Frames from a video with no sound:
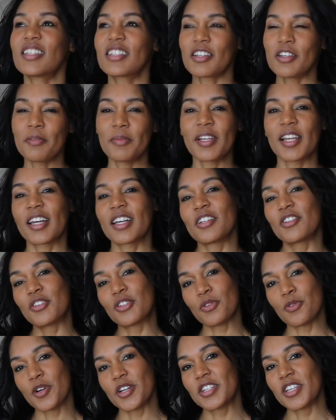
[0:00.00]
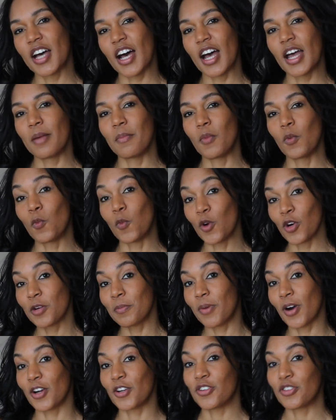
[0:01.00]
is gonna be like a story time
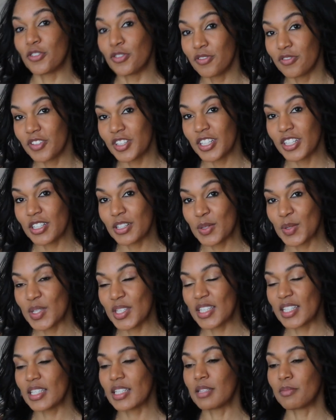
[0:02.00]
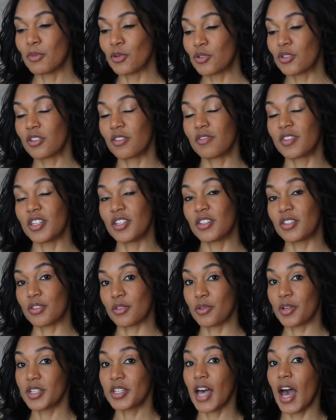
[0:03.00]
work part two video since most of these
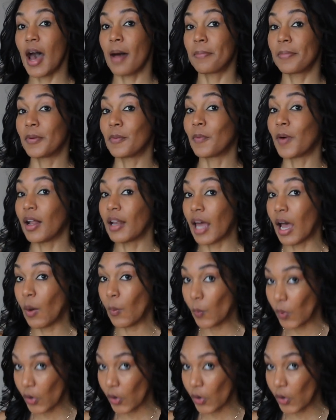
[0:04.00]
stories happen while at